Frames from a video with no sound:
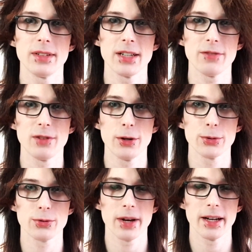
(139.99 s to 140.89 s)
Jeff
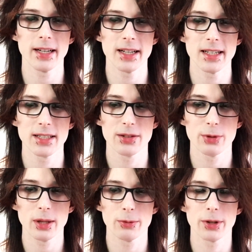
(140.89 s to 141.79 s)
Loeb's writing is
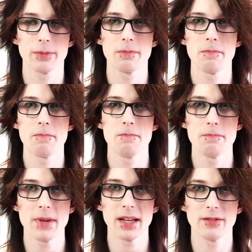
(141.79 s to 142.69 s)
really what
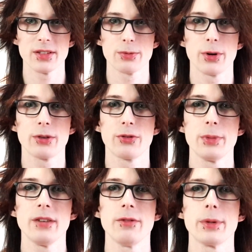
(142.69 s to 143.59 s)
made this work for
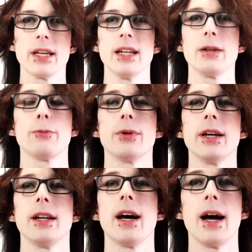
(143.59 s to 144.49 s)
me in the beginning
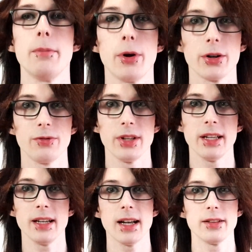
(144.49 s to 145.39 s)
when I bought
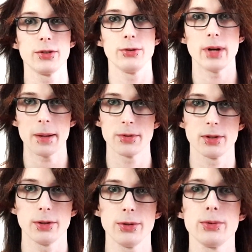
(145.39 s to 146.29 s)
the two
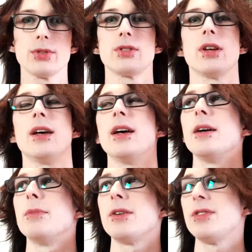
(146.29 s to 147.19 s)
absolutes,
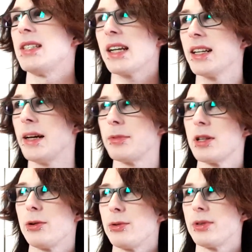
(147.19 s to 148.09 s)
but the second
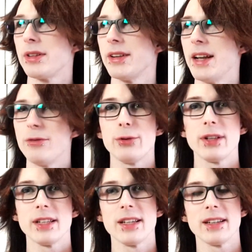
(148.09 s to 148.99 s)
absolute never
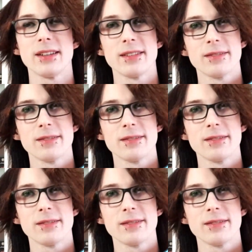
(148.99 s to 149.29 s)
really